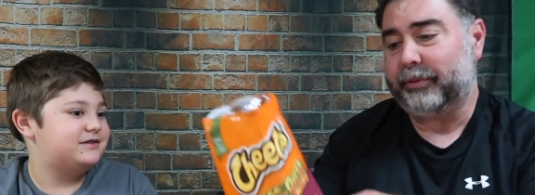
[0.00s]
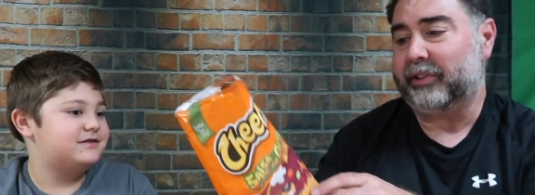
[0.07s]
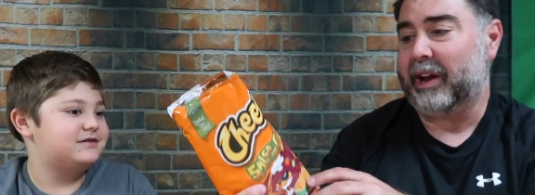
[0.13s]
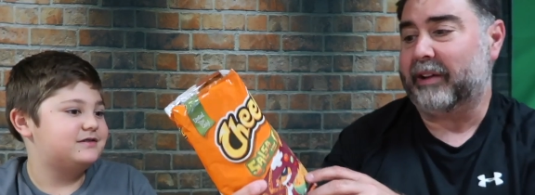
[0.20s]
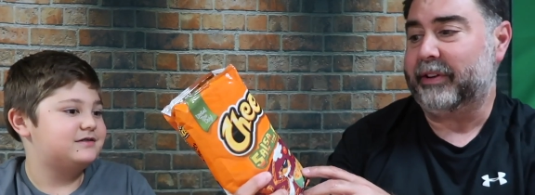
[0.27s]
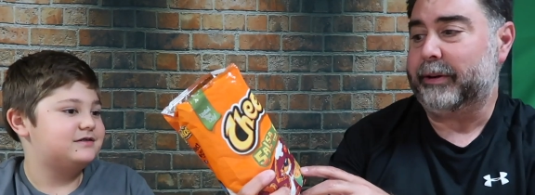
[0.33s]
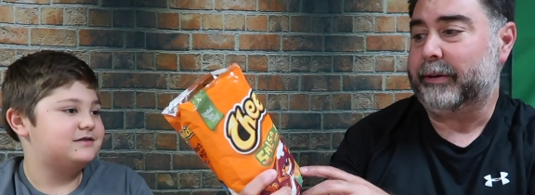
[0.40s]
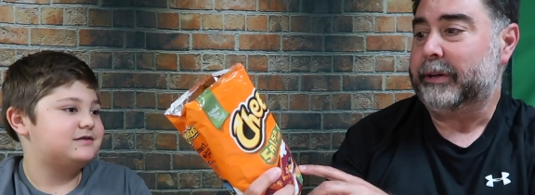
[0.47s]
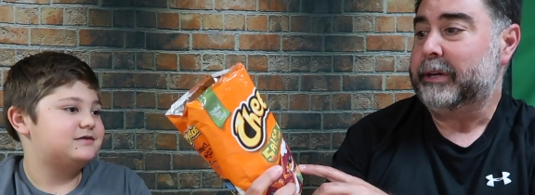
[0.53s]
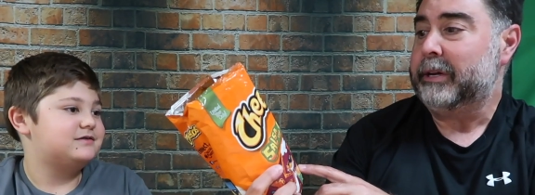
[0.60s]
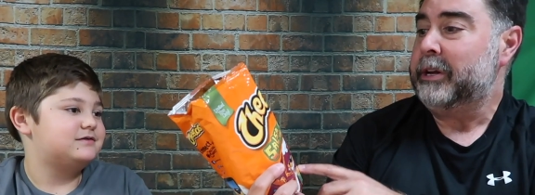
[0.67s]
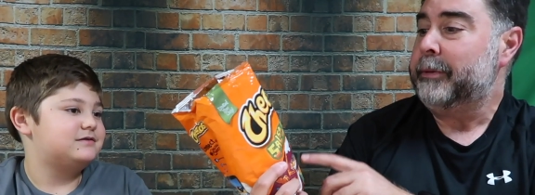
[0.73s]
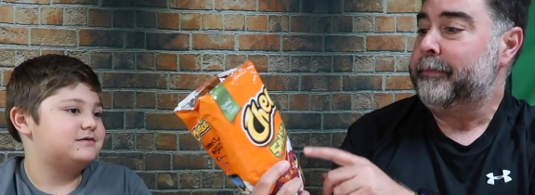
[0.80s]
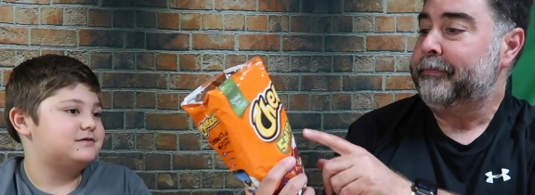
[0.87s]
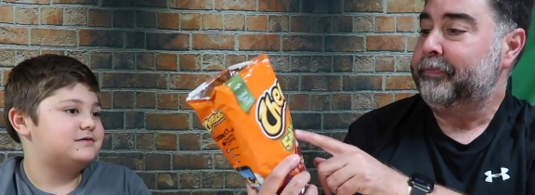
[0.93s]
Speaker 1: 7
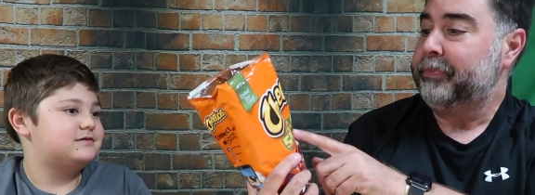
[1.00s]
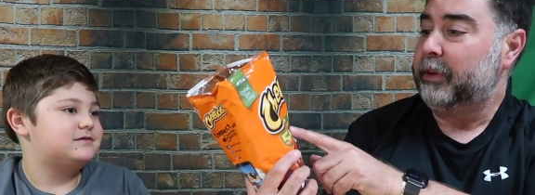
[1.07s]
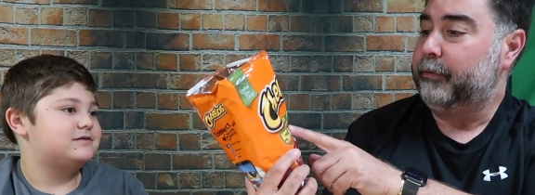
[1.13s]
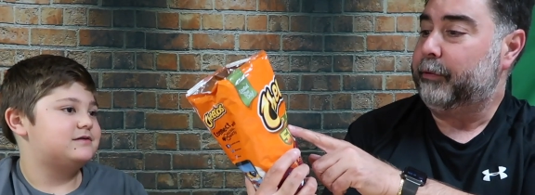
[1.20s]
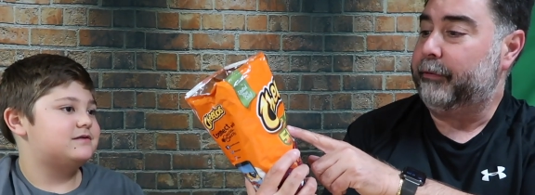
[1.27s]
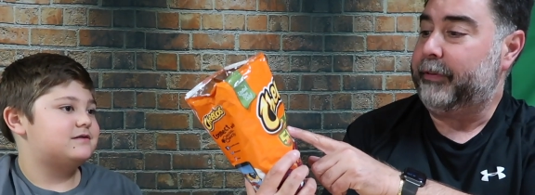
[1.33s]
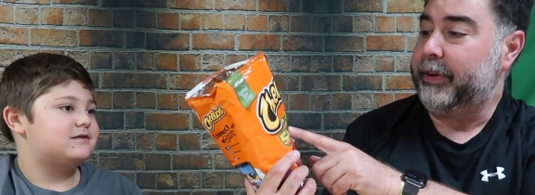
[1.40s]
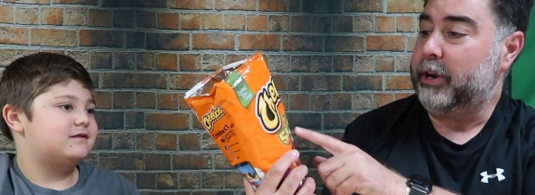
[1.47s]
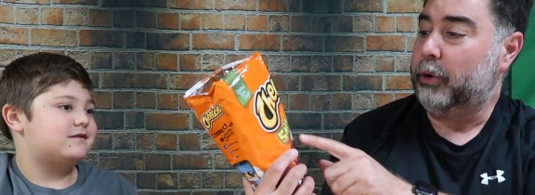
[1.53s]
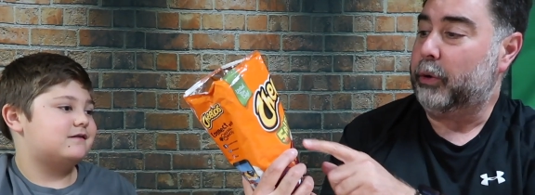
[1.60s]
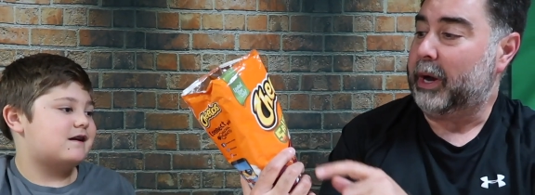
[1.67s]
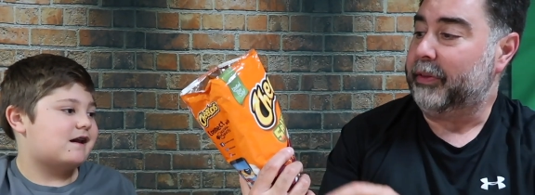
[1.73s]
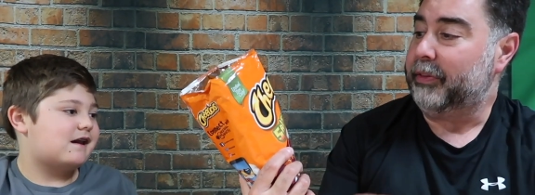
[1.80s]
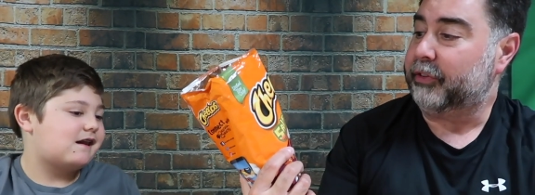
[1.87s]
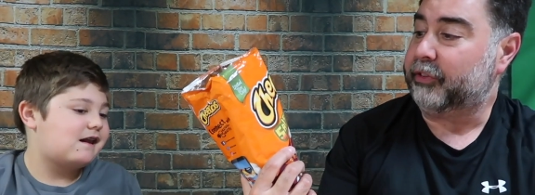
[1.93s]
for Vito
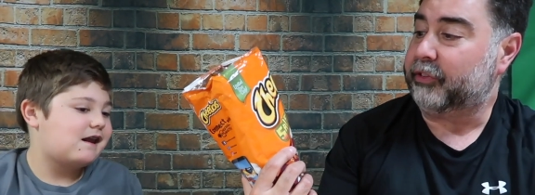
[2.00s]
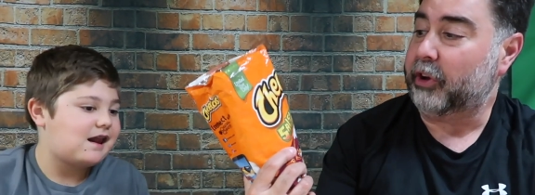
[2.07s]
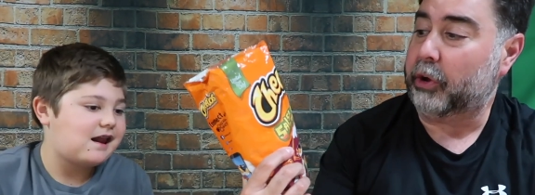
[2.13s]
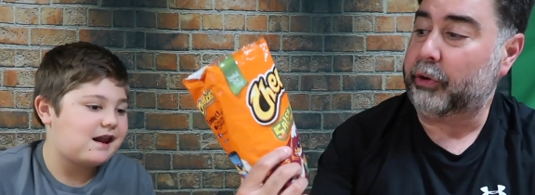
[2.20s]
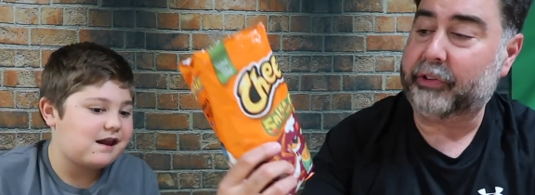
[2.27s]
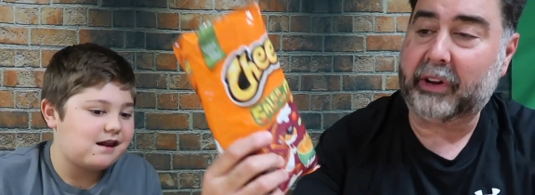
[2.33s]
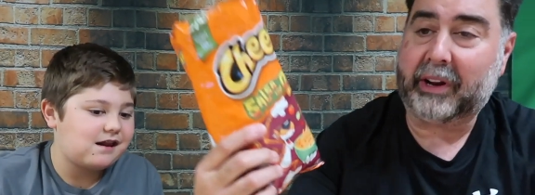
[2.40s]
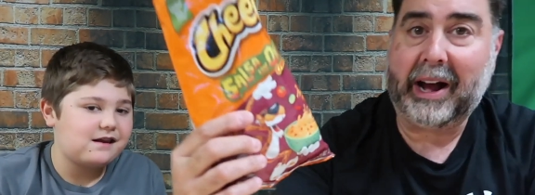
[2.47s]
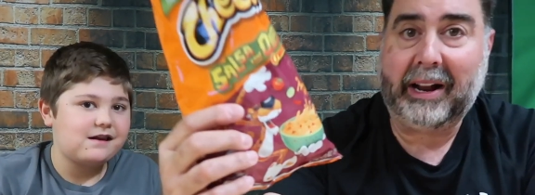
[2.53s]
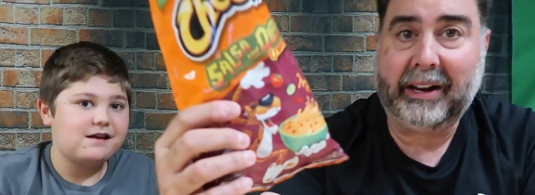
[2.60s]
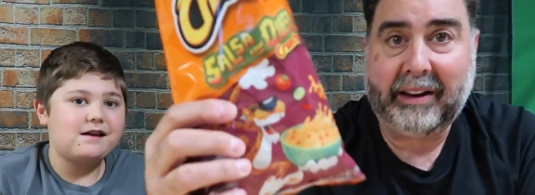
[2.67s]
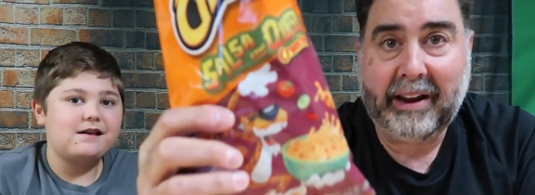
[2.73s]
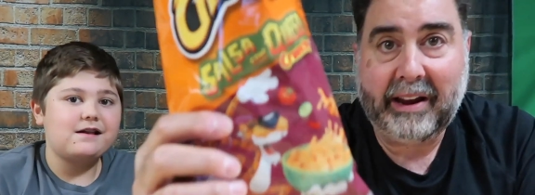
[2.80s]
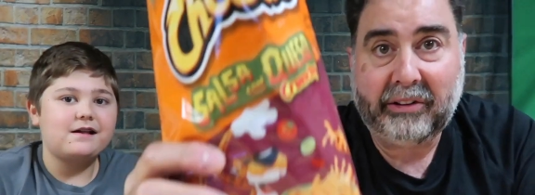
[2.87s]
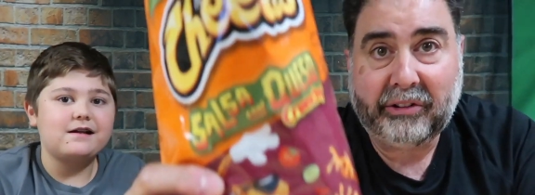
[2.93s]
on the Salsa Con
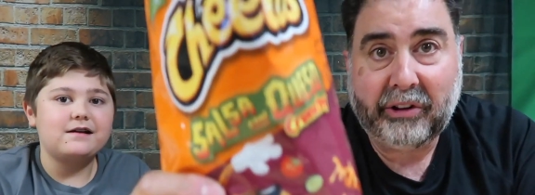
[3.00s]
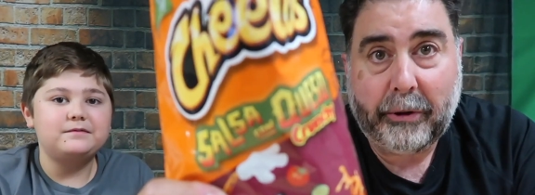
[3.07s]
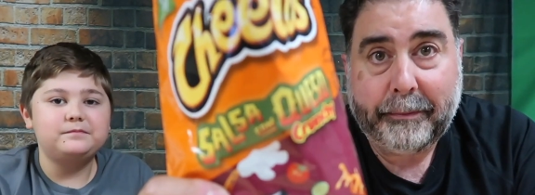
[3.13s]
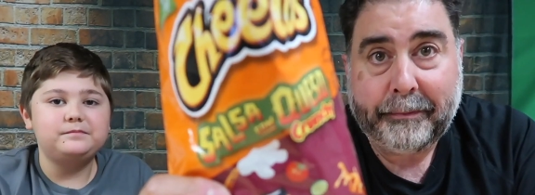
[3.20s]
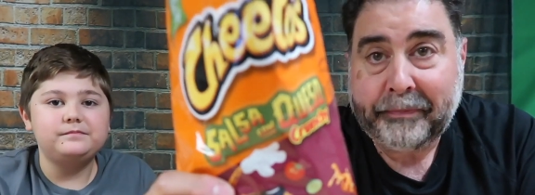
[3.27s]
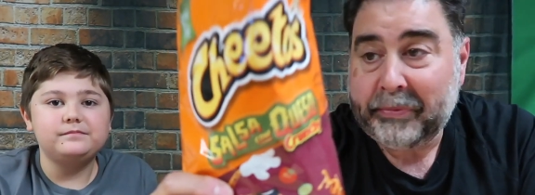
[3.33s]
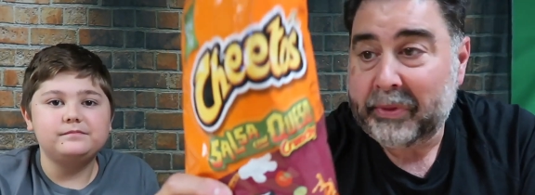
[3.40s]
Queso.